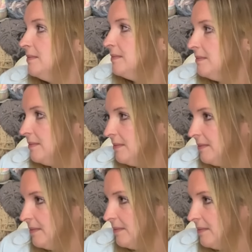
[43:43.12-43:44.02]

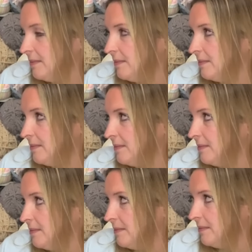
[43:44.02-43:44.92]

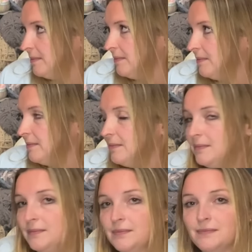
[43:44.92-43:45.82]

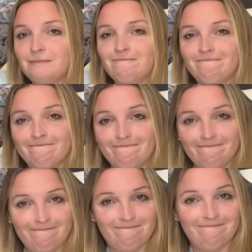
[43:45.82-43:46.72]

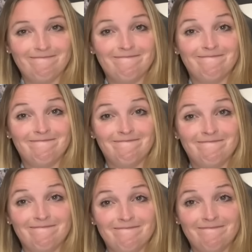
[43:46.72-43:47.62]

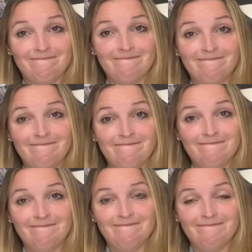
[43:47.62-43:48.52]

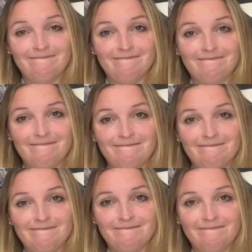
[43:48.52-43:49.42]

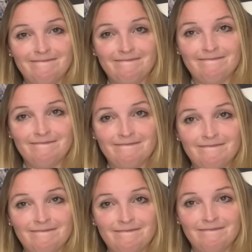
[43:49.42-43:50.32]

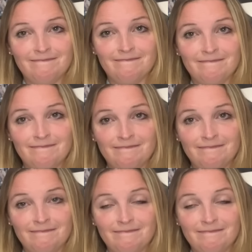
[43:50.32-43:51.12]
The person shown says nothing.